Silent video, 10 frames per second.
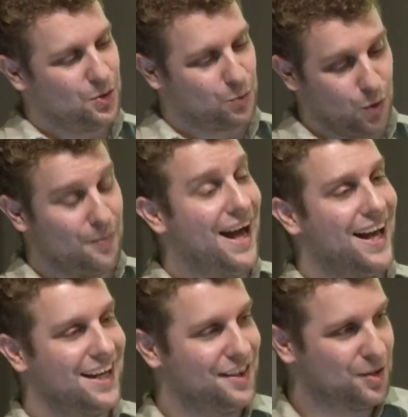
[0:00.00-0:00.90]
roll
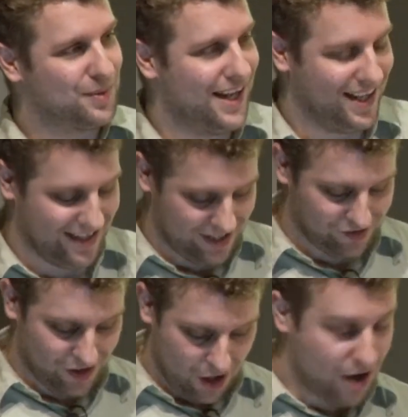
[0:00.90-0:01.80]
back on their plan and
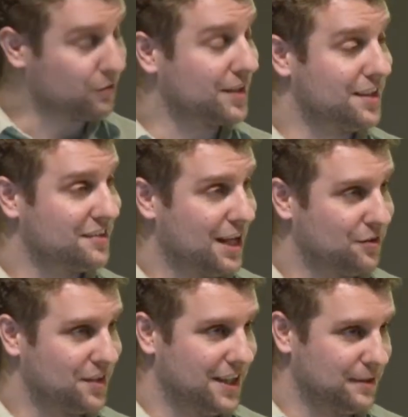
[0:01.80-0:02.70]
start offering
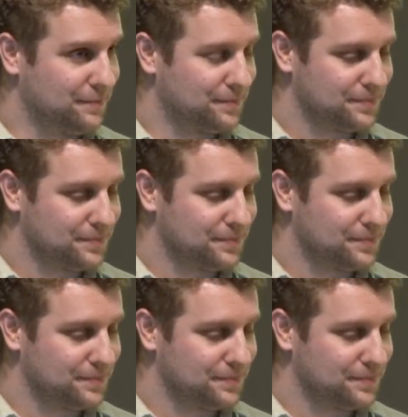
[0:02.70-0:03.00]
discounts again.